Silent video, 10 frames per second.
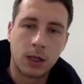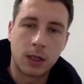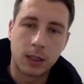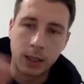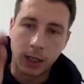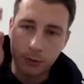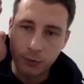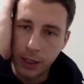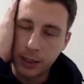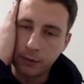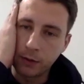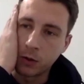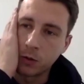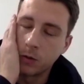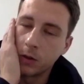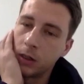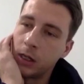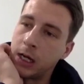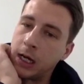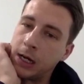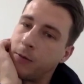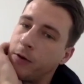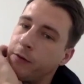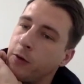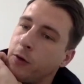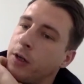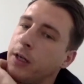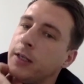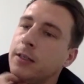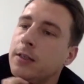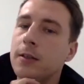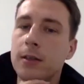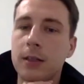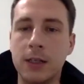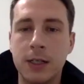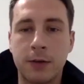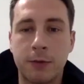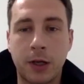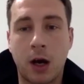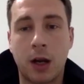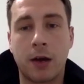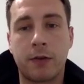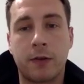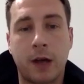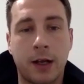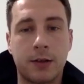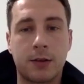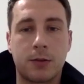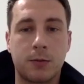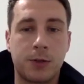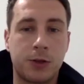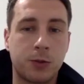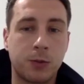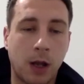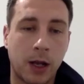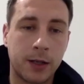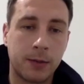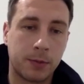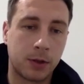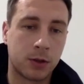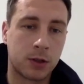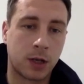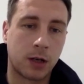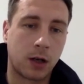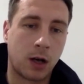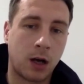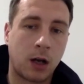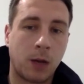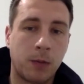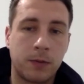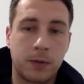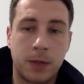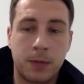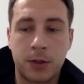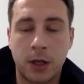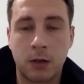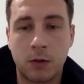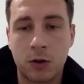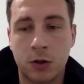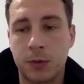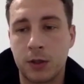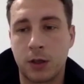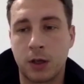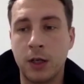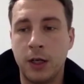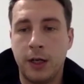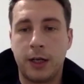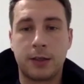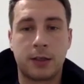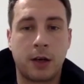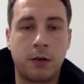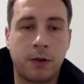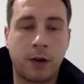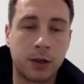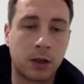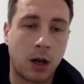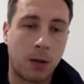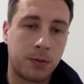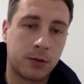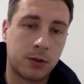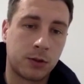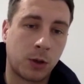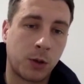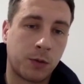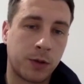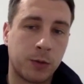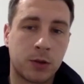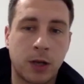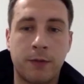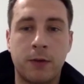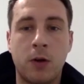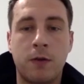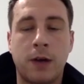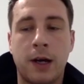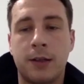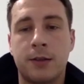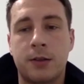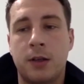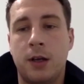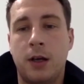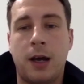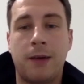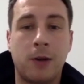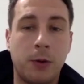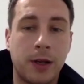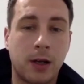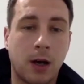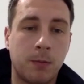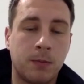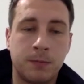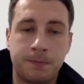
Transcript: Yeah, it's really difficult. And my view on it is if we can't have fans, we shouldn't play, because our club, in particular Wroxham, is a self-funded club. So if we were to have no fans, have no income,